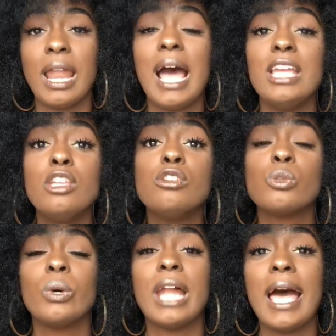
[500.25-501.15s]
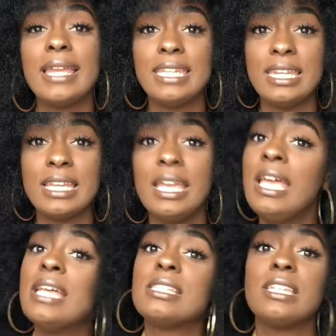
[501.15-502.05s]
I used what I needed
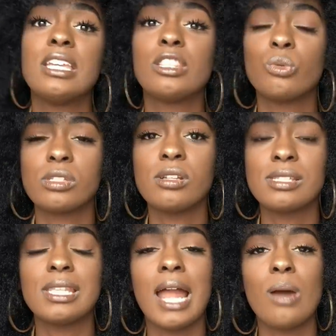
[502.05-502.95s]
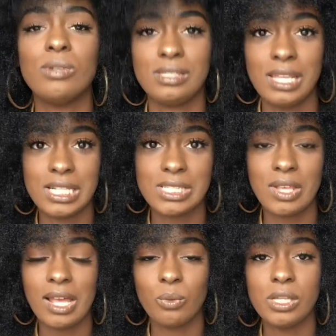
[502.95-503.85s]
to get the results that I was
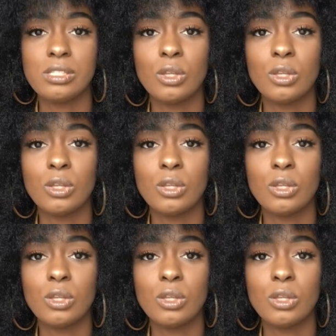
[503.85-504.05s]
satisfied with.